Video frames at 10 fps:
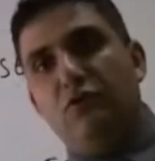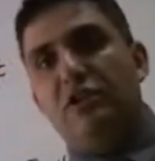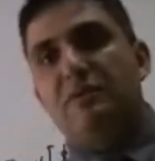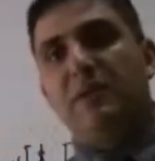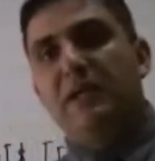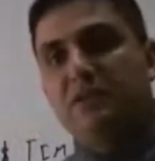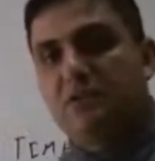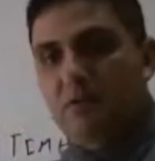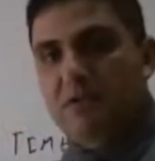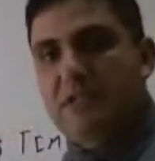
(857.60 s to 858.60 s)
to explain this
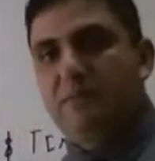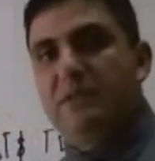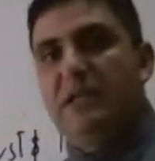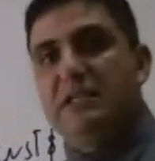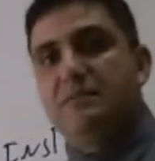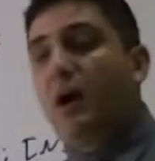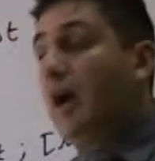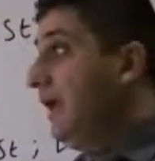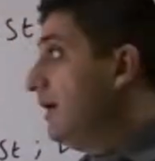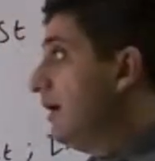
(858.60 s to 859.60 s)
concept is
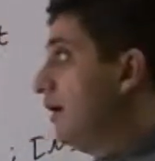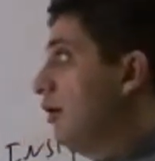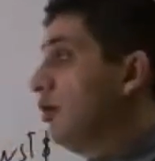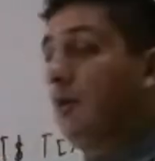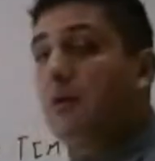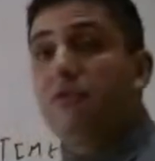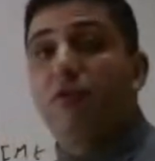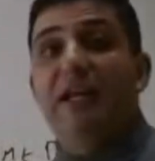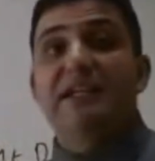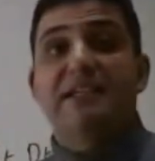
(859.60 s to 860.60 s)
by going through
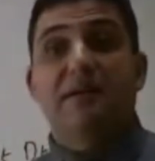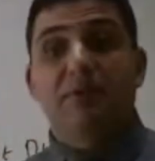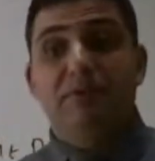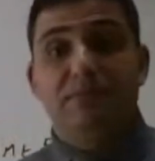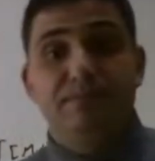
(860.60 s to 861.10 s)
an example.